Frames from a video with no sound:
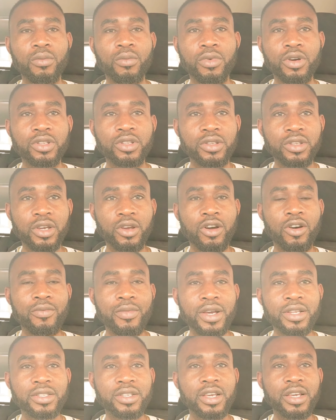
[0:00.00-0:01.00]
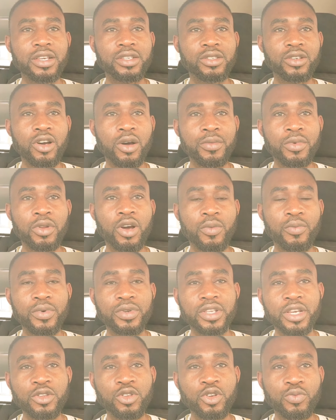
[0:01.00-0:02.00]
But the government is coming up
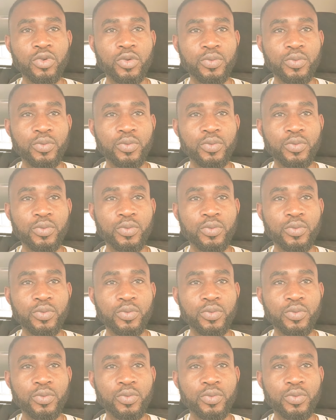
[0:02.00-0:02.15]
with a new